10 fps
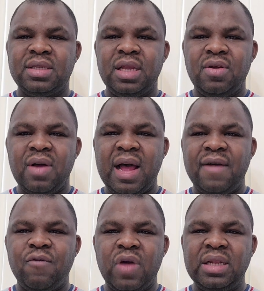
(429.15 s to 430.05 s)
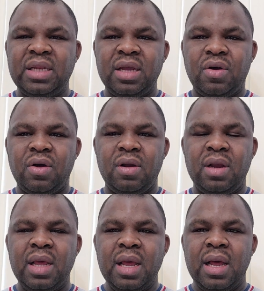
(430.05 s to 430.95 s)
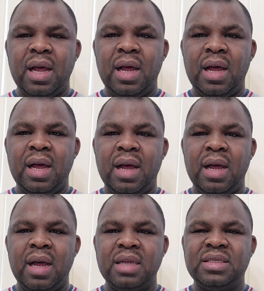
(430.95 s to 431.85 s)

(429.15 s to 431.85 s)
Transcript: They don't have what they call a